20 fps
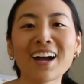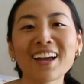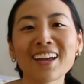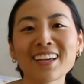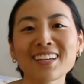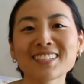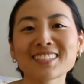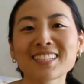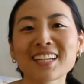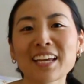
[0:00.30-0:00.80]

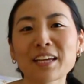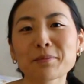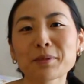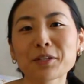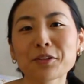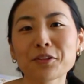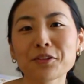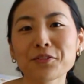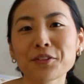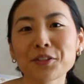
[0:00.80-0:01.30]
Hi, today I'm
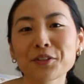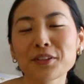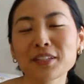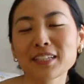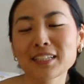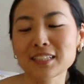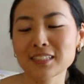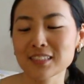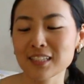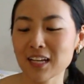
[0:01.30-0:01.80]
going to review
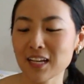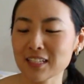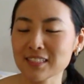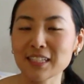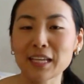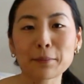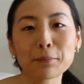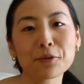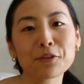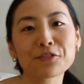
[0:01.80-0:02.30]
these
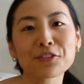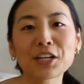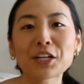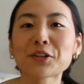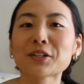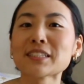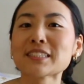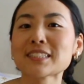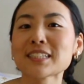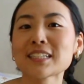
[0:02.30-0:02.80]
sample
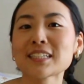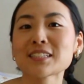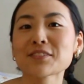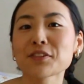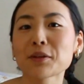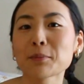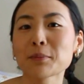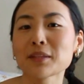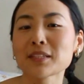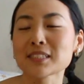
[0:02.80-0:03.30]
fragrances
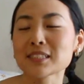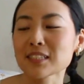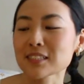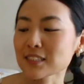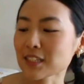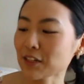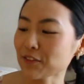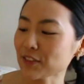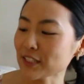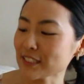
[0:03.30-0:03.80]
from this
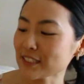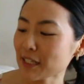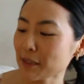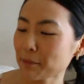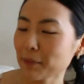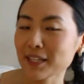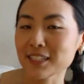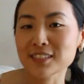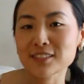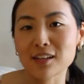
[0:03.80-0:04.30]
Discovery set
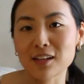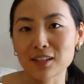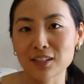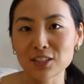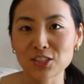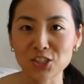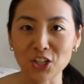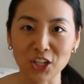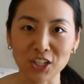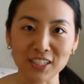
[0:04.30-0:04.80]
by
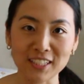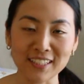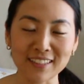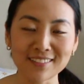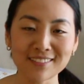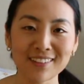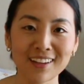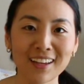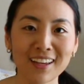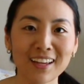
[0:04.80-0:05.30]

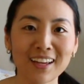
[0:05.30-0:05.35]
Jardin.